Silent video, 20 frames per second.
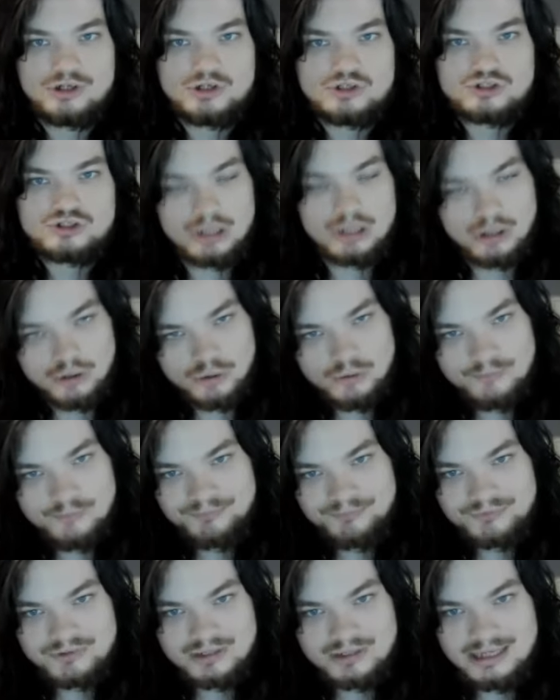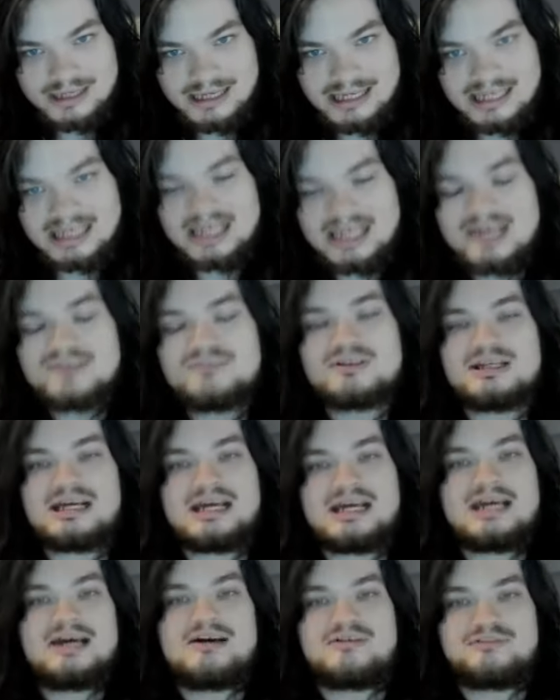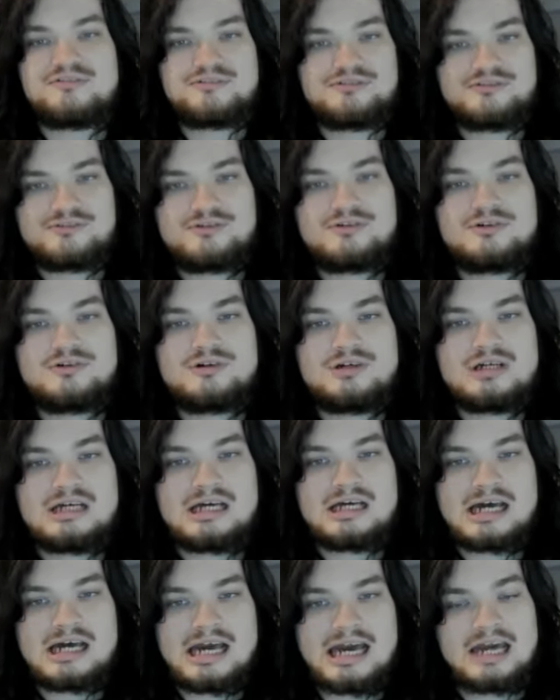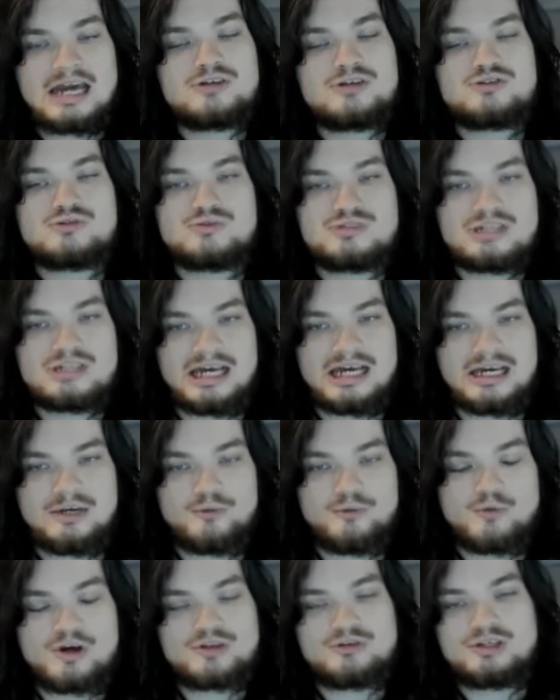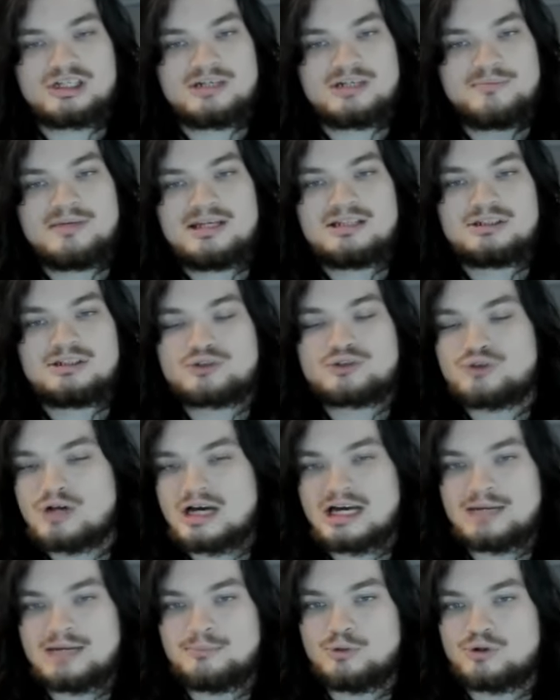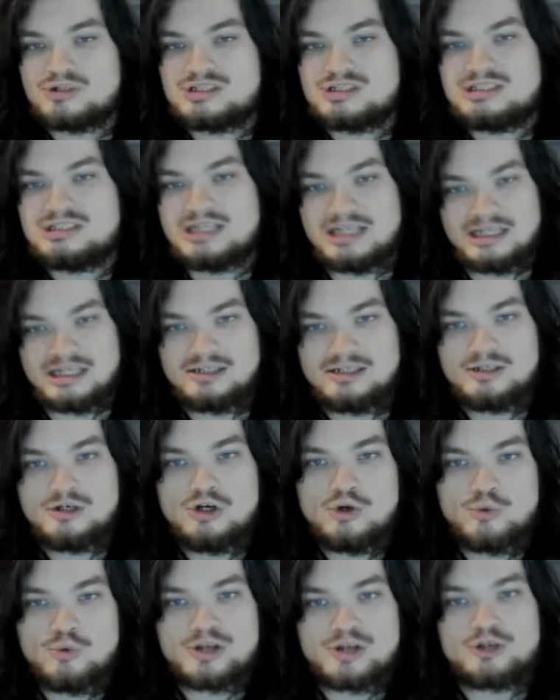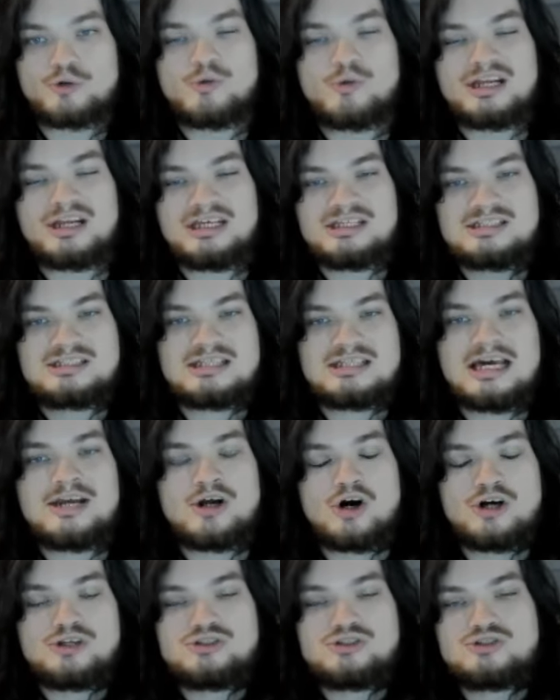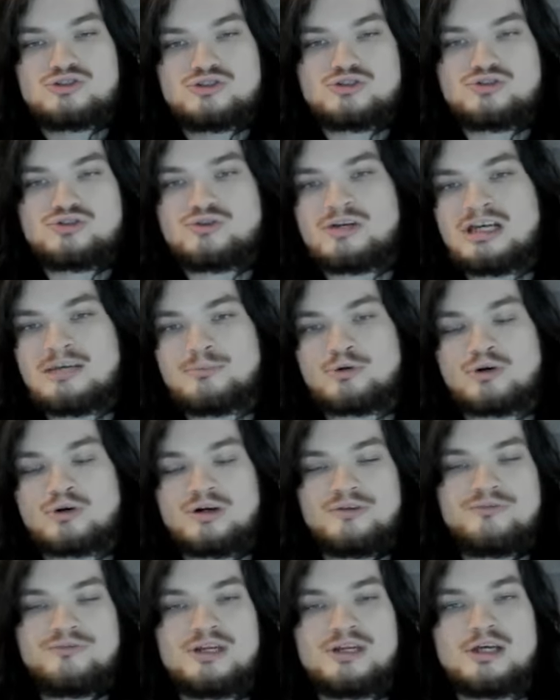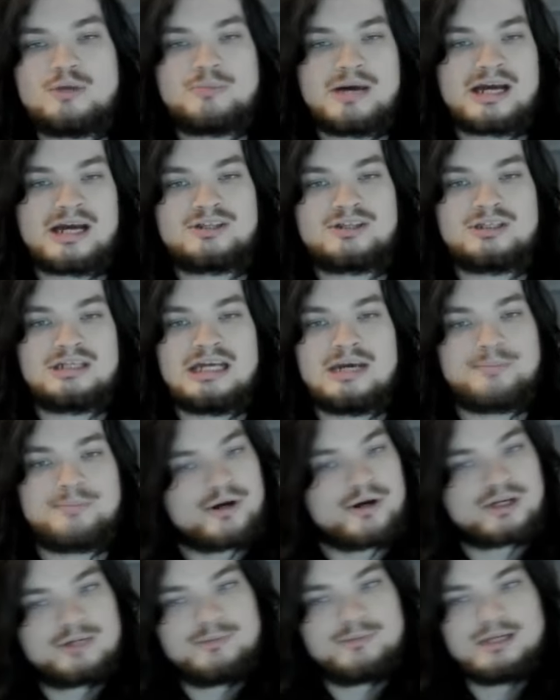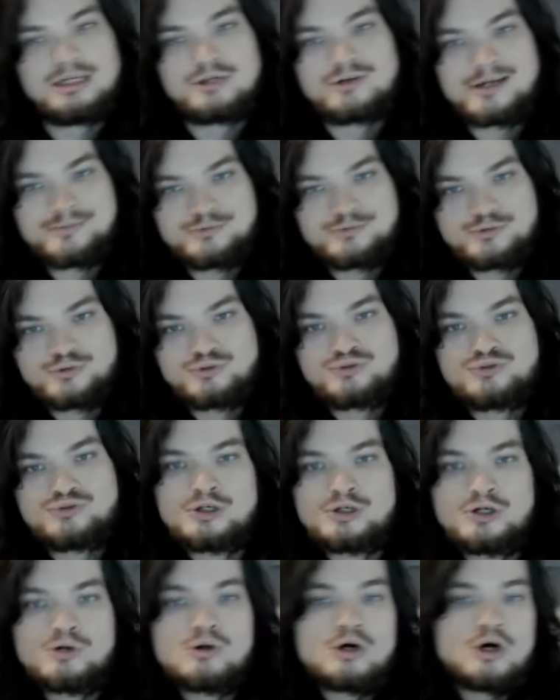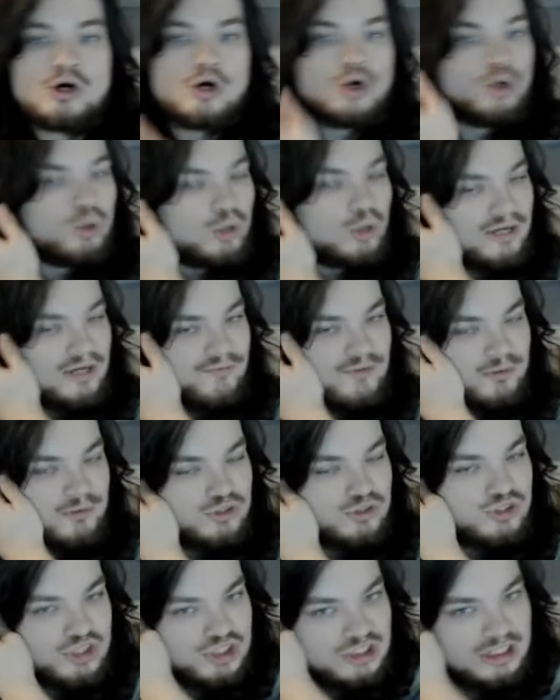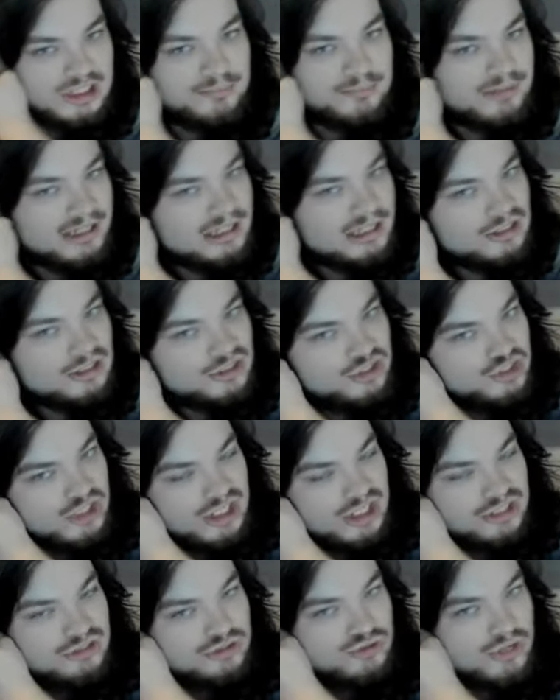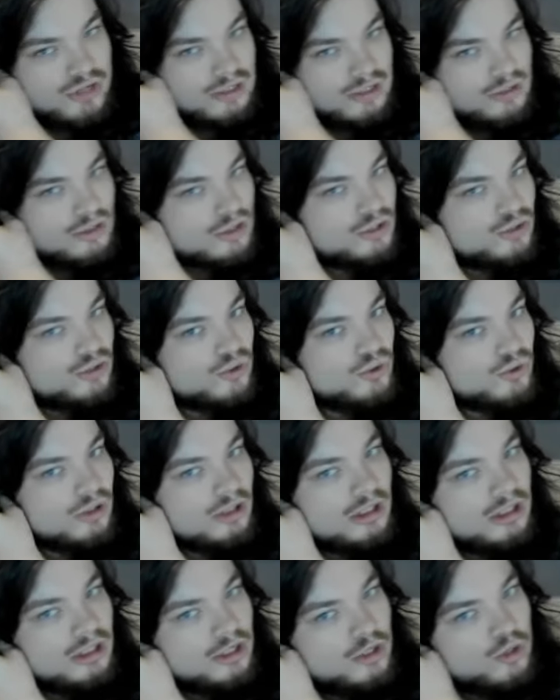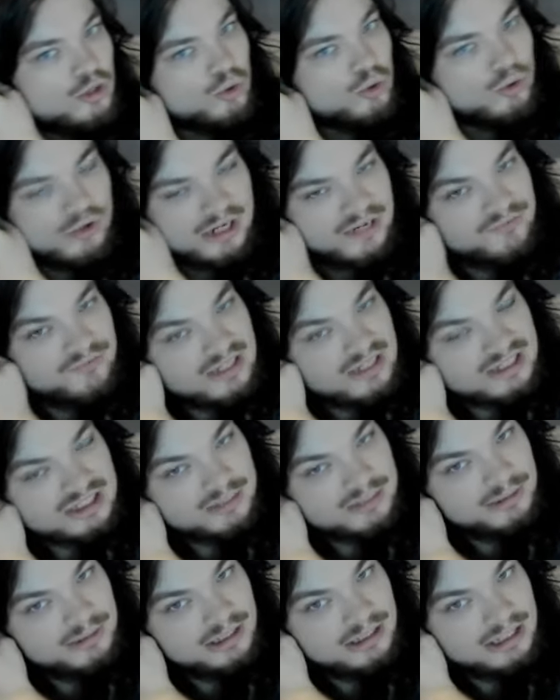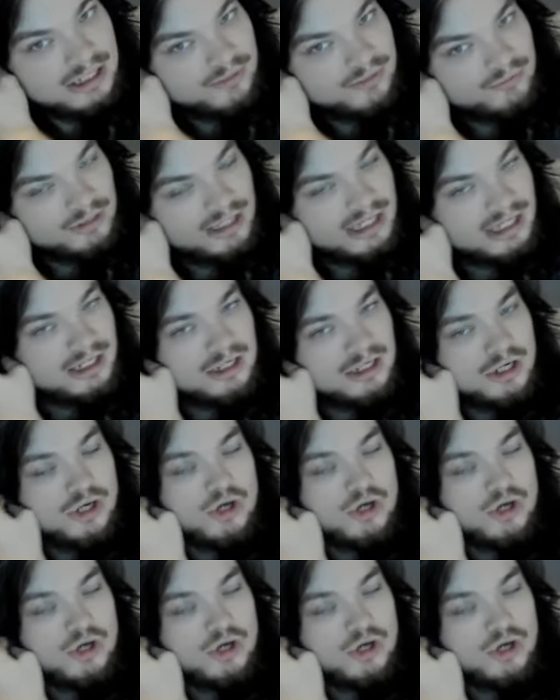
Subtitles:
So even if Andrew Tate, whether he committed the crime or did it, whether what he said on stream or on video back in the day about committing crimes was true, or if he was just like beating his chest to try to look cool, or if that's completely unrelated,